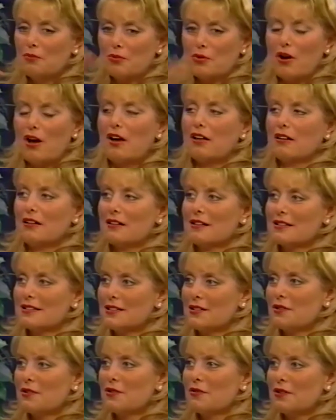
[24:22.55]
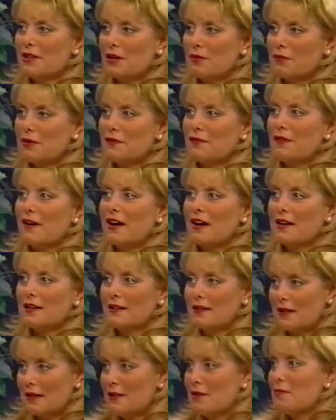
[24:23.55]
products, you know, that we
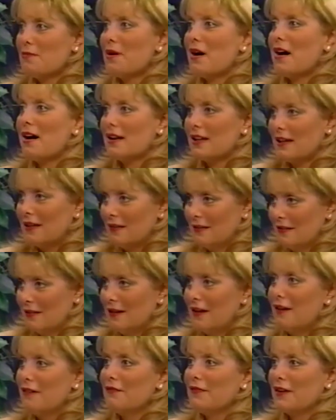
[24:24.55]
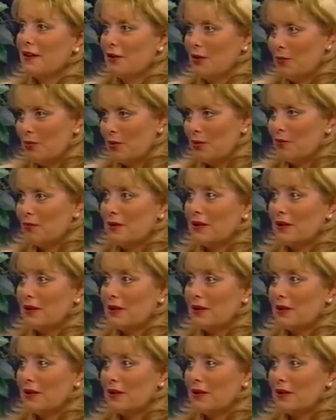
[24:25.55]
find in the body available,